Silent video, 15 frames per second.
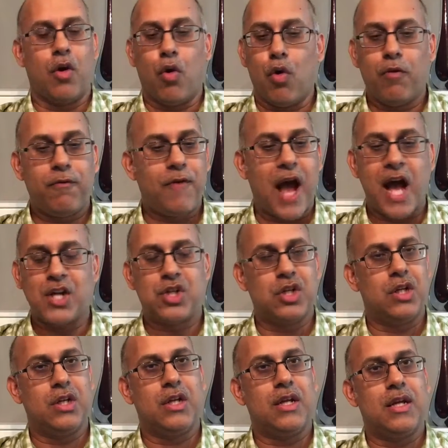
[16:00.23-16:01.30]

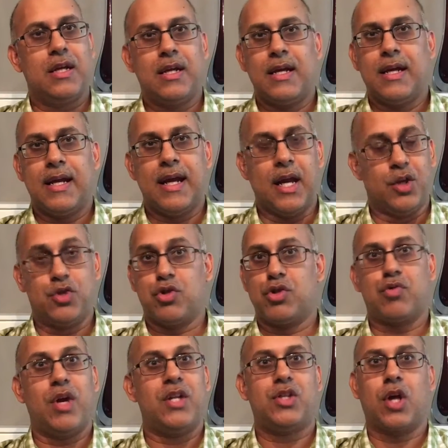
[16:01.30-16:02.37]
old-fashioned
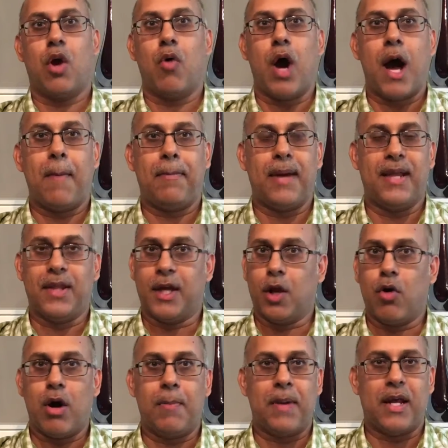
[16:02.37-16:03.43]
interest rates go up, and they
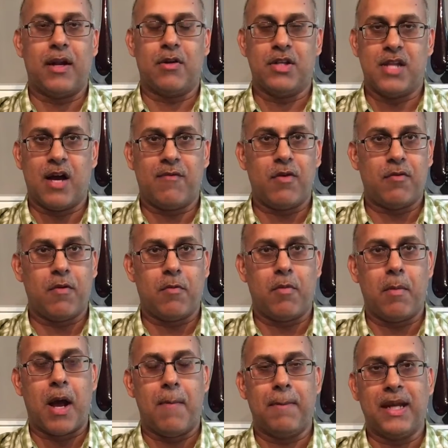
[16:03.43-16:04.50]
go up at enough
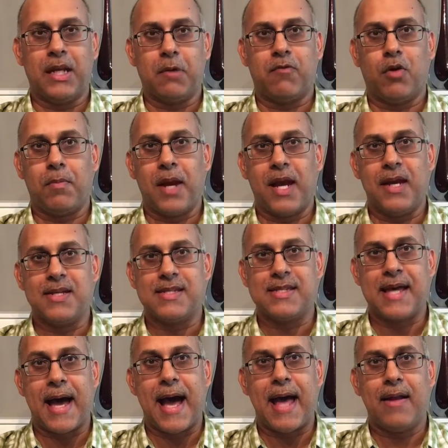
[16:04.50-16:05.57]
of a meaningful pace
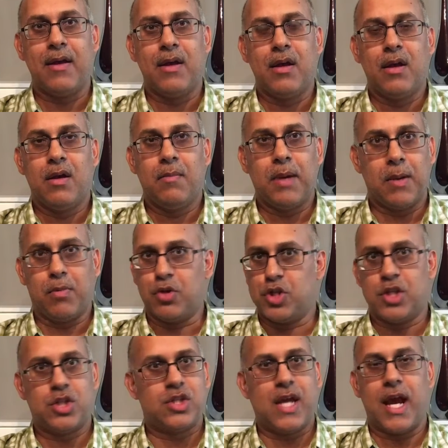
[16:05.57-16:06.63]
that people
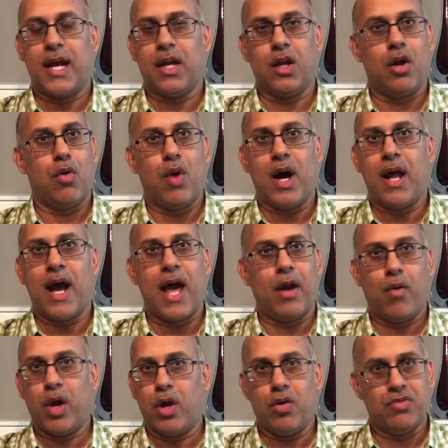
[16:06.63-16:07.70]
just say, you know what, I
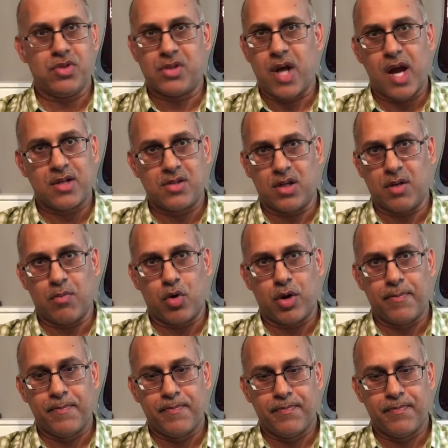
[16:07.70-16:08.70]
don't want to own stocks anymore.